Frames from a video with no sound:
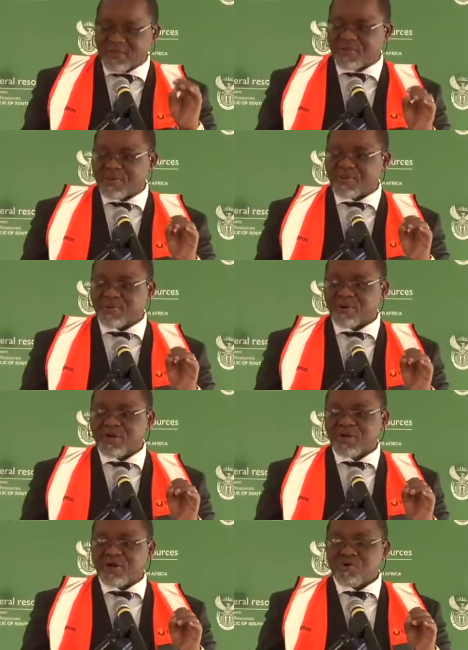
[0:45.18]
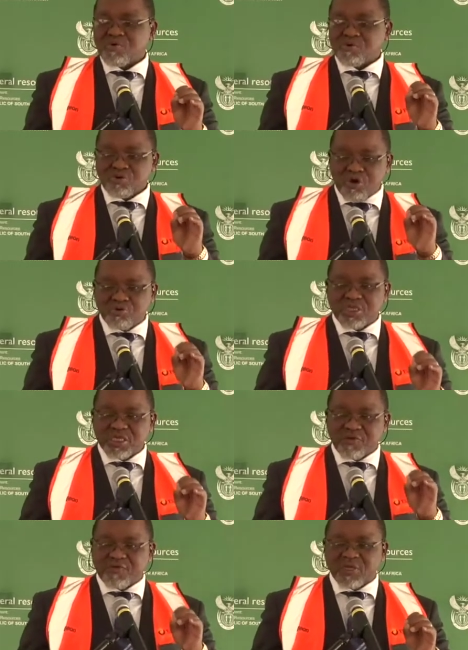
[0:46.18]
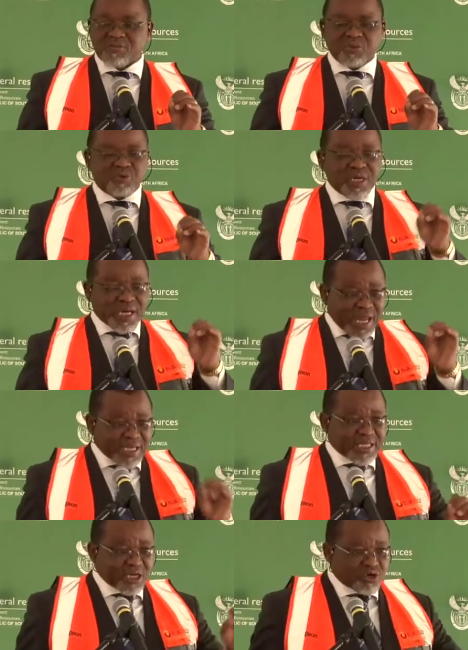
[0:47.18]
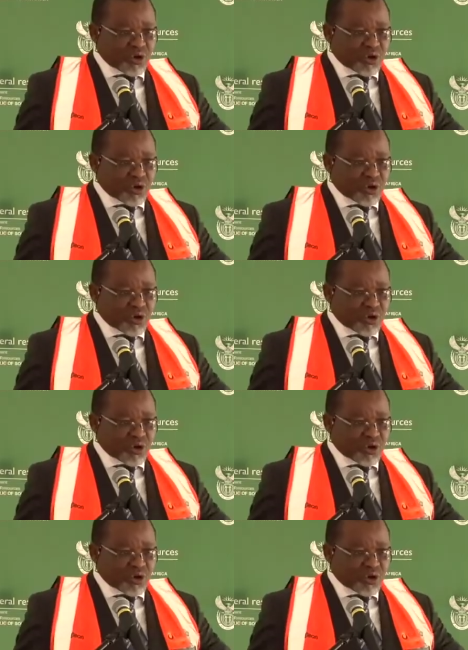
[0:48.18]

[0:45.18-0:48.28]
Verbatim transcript: people who know the difference between right and